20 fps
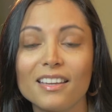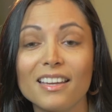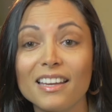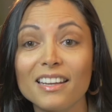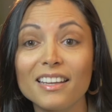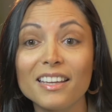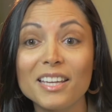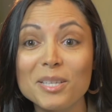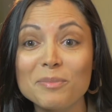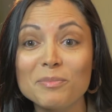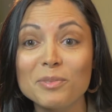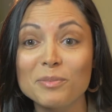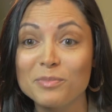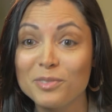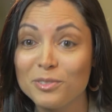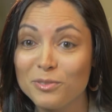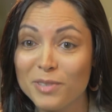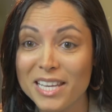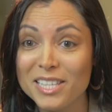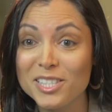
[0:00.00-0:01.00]
Getting him
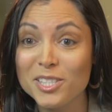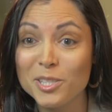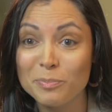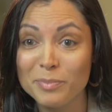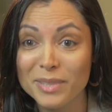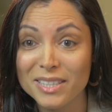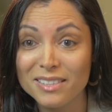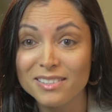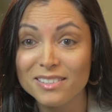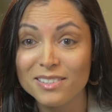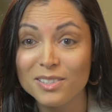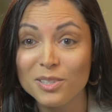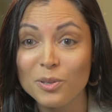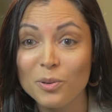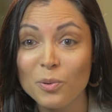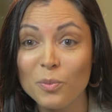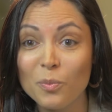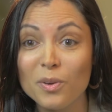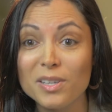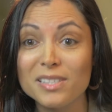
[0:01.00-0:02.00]
on Gr8 Speech
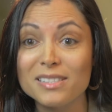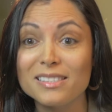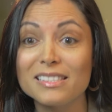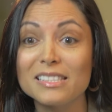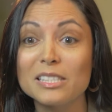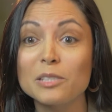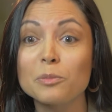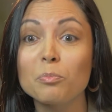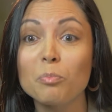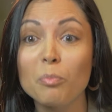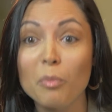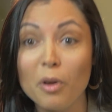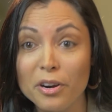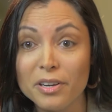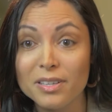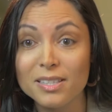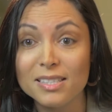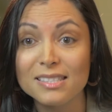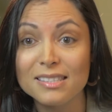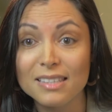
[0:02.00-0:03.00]
was the
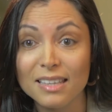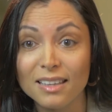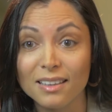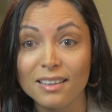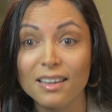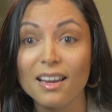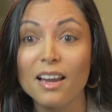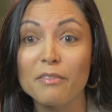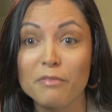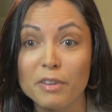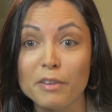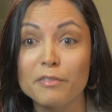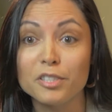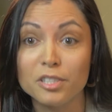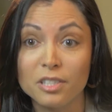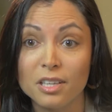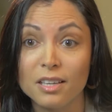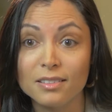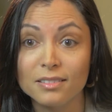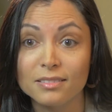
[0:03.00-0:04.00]
smartest thing I've ever
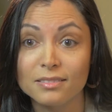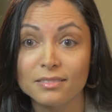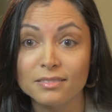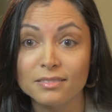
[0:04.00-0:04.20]
done.